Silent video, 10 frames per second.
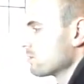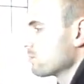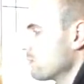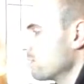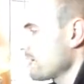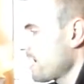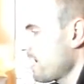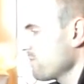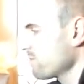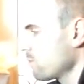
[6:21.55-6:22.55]
Well, we
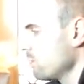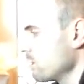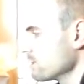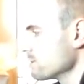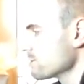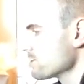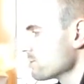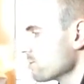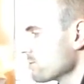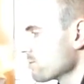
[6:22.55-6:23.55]
have 1,
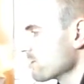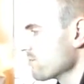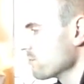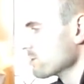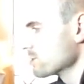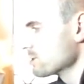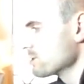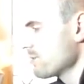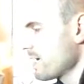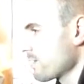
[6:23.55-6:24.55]
2, 3, 4. So do the
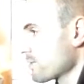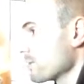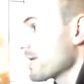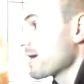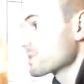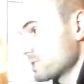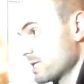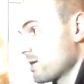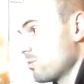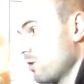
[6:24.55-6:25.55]
math. They have to take
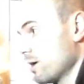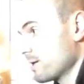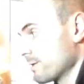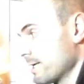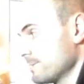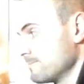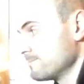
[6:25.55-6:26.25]
up 1, right?